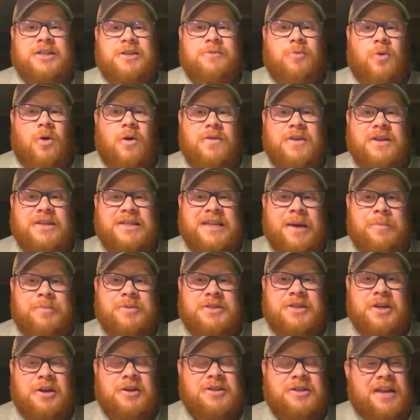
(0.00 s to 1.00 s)
some more of these
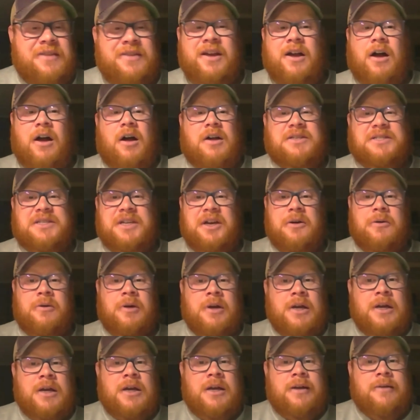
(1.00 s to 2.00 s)
episodes. I think also,
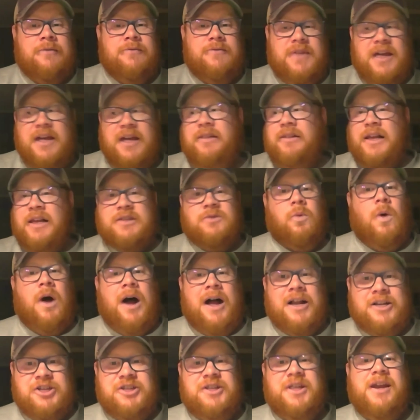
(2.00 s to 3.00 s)
then let's
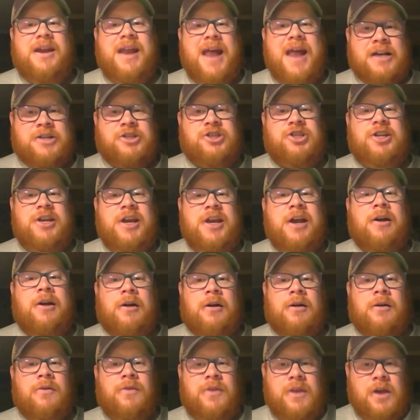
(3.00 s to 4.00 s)
watch the next
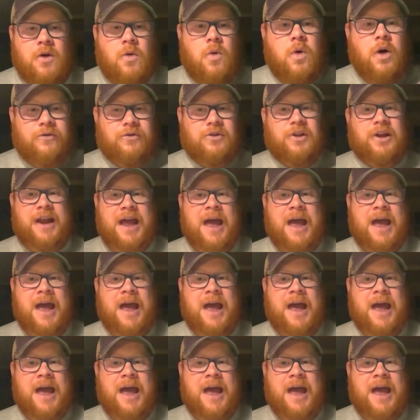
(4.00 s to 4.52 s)
year, the equivalent